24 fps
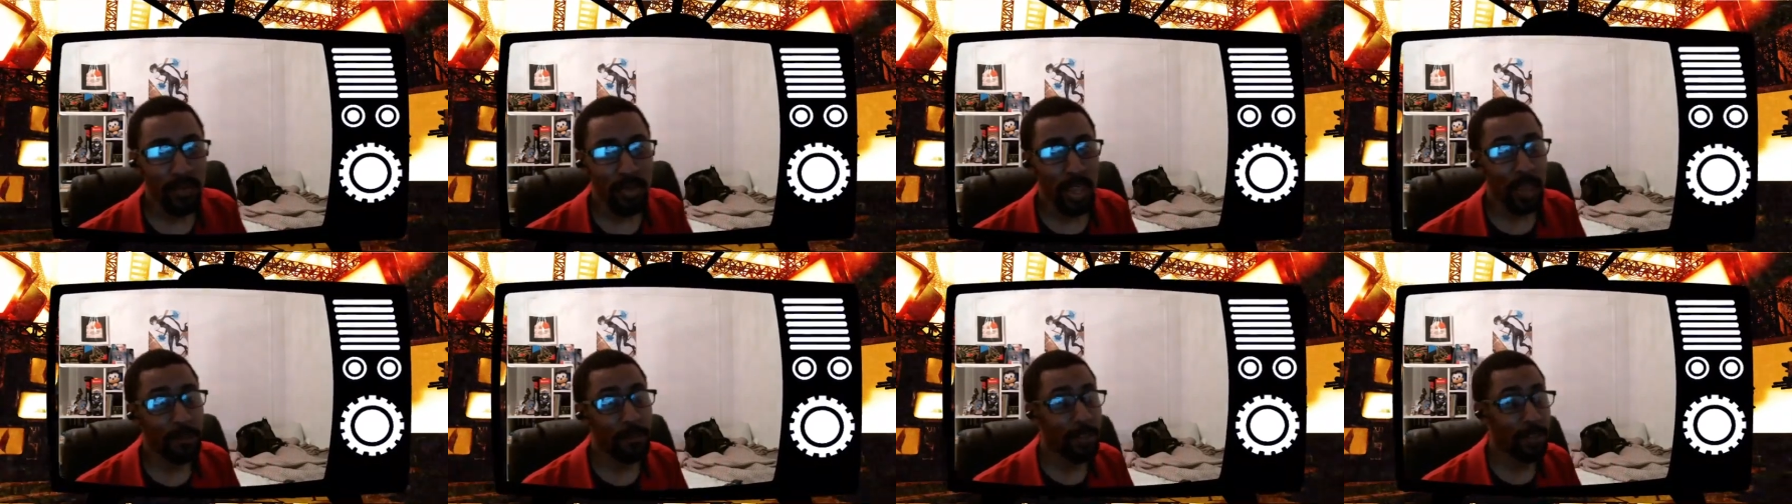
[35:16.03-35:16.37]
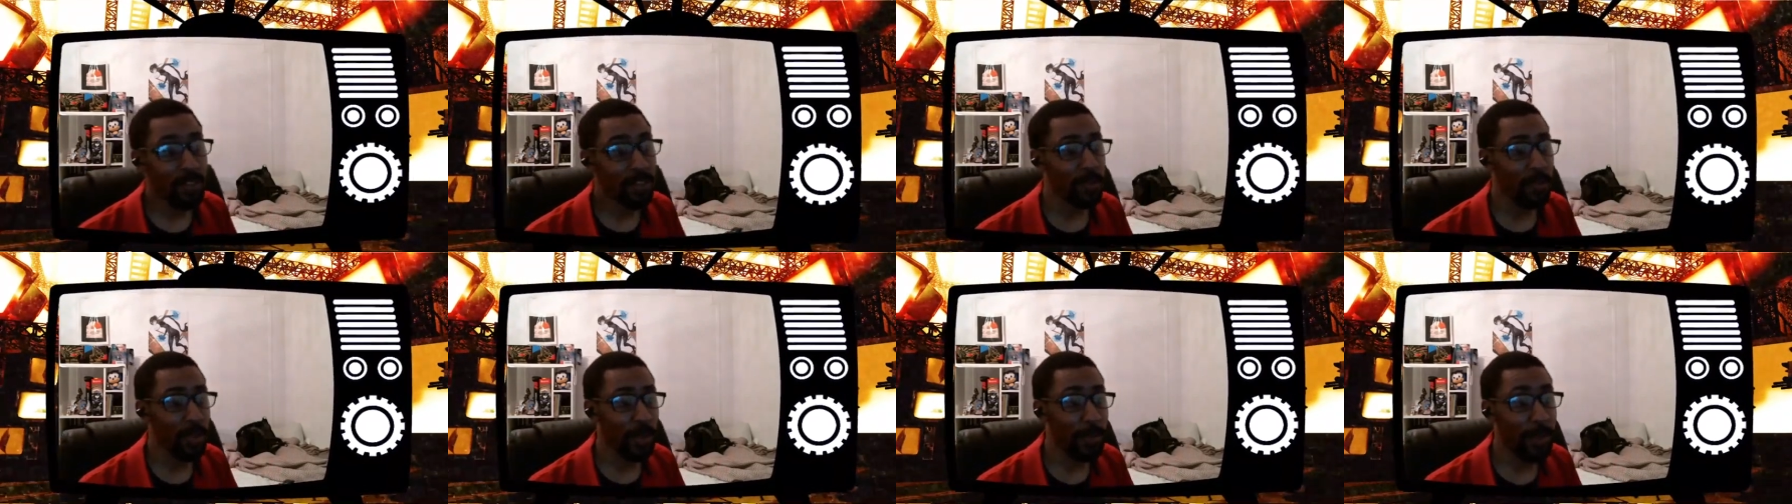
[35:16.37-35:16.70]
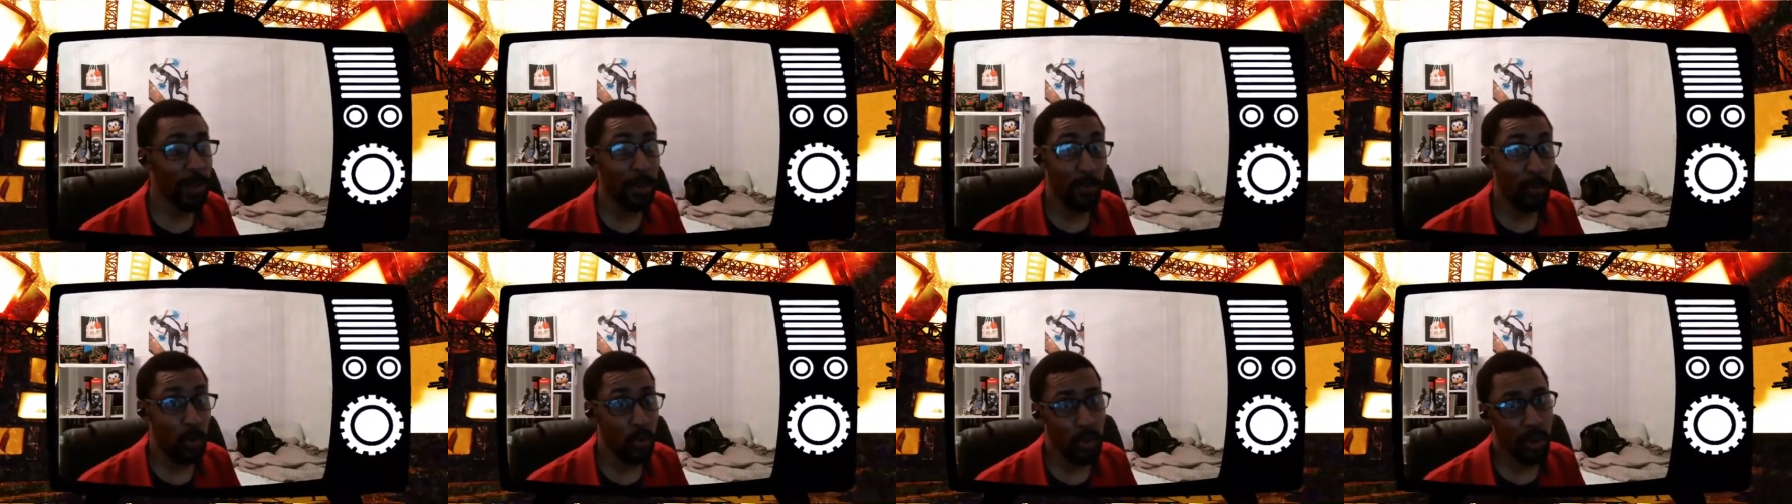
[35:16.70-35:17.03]
If that's something
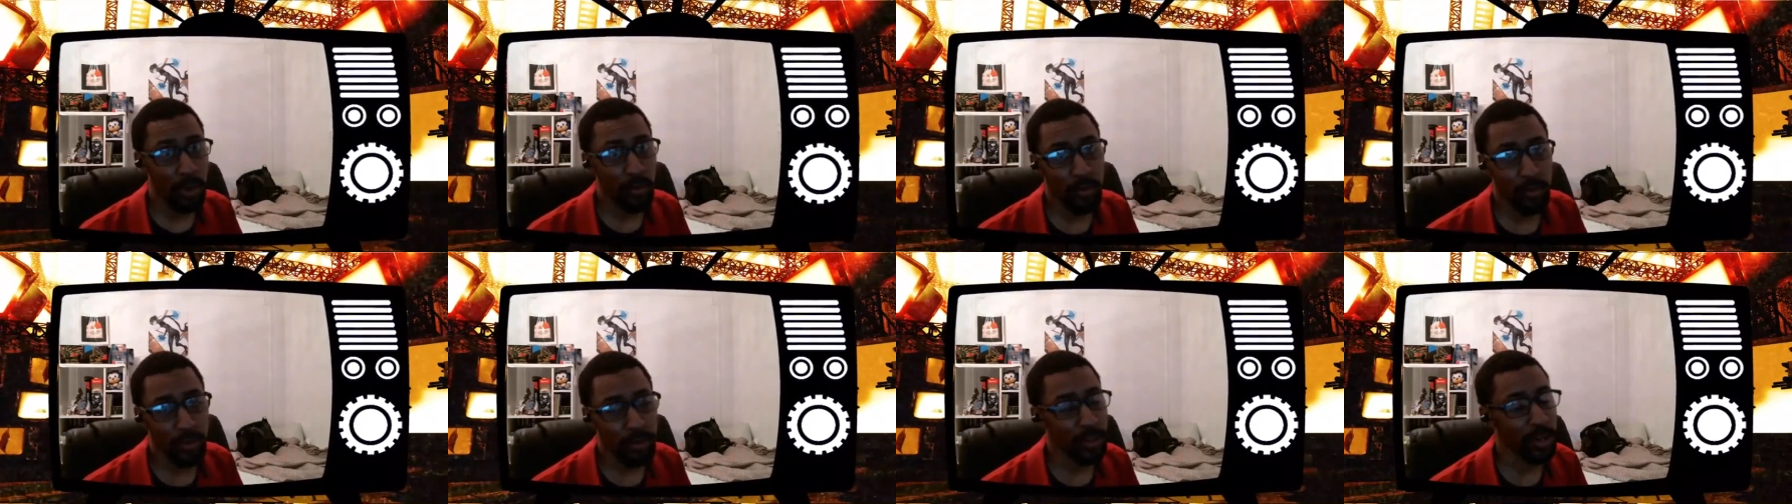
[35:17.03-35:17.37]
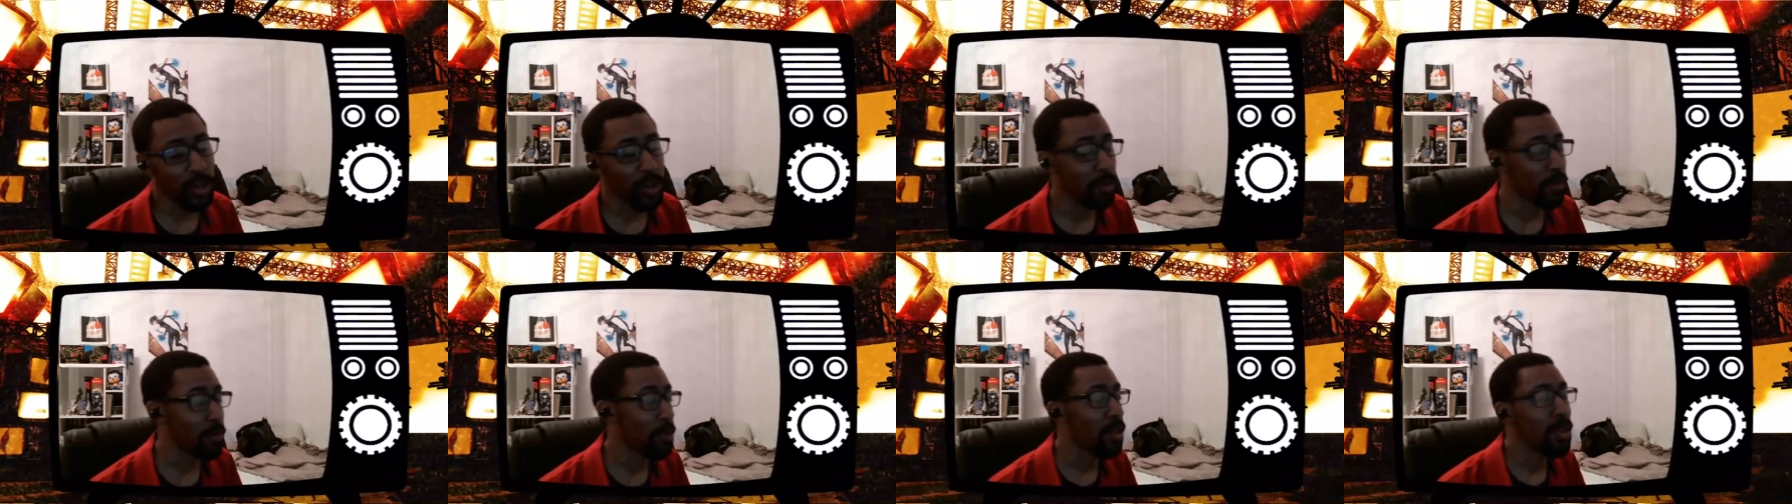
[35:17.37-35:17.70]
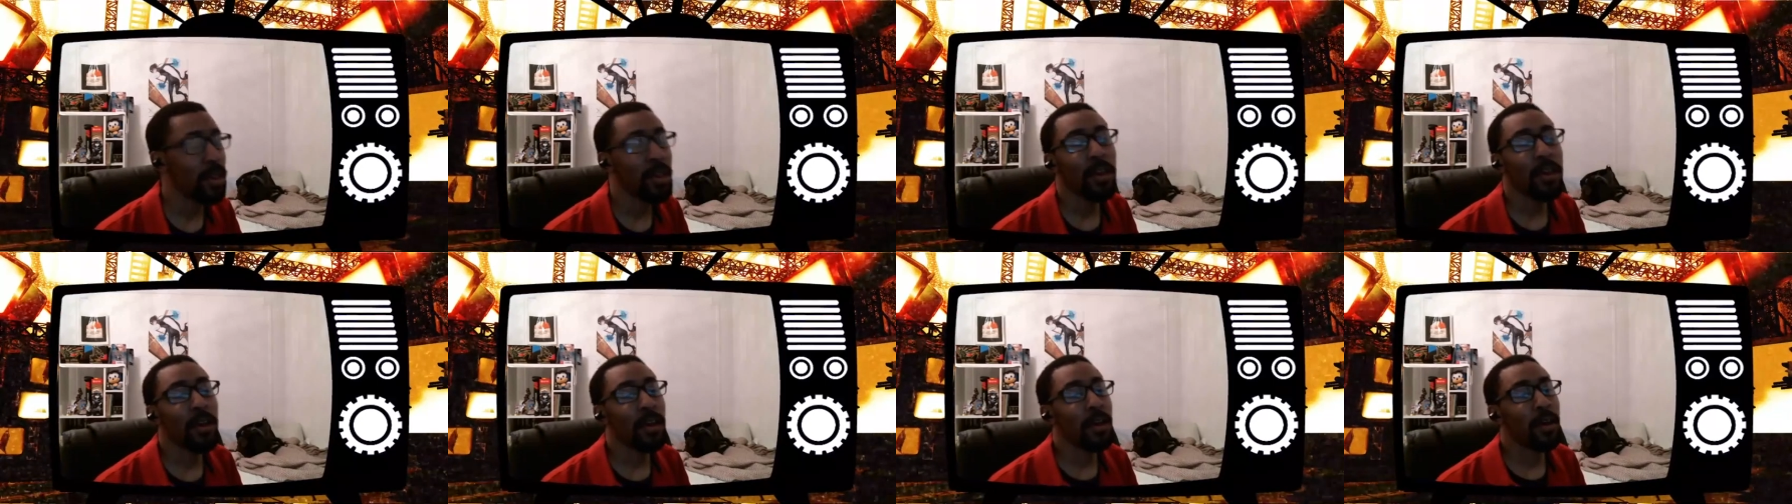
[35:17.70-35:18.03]
people are interested in.
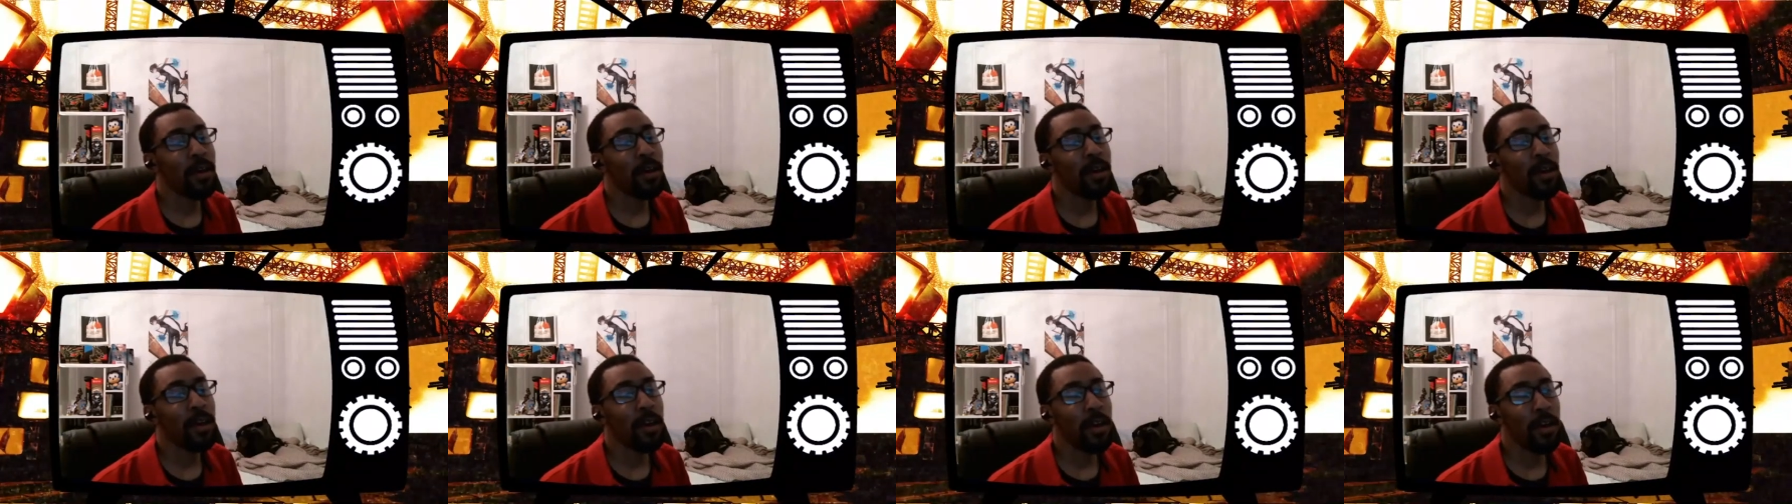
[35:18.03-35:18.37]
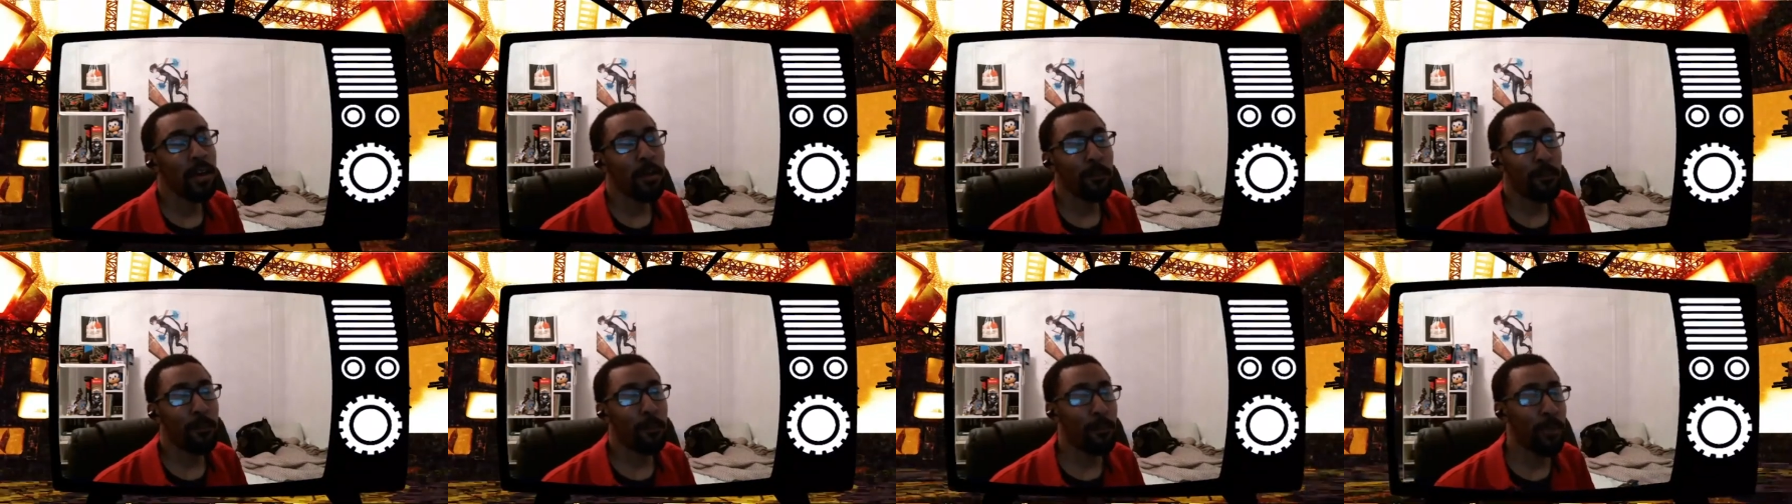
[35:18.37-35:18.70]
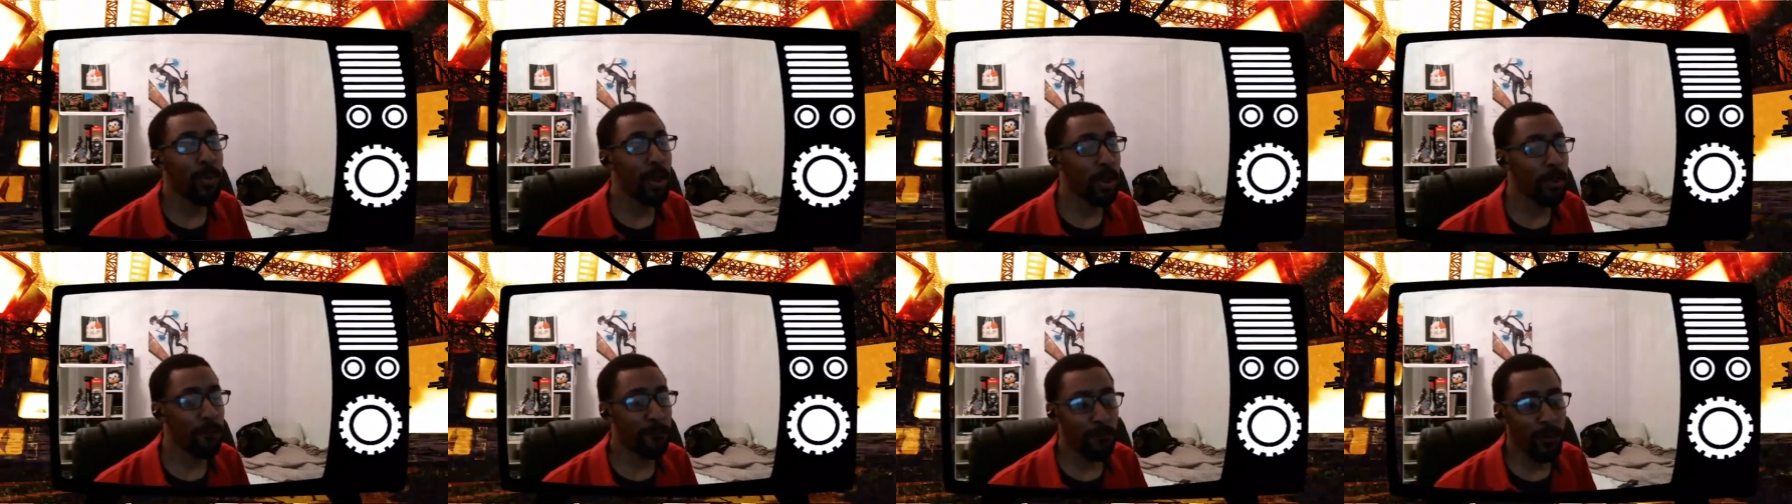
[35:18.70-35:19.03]

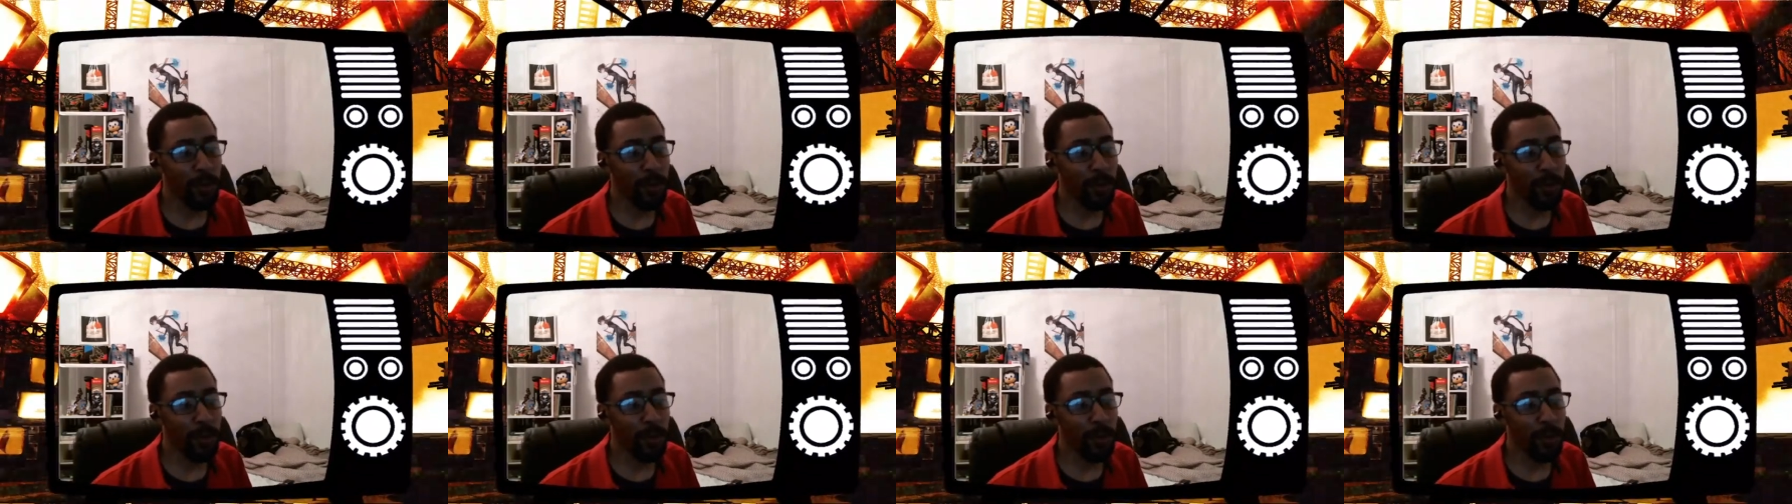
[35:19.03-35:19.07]
But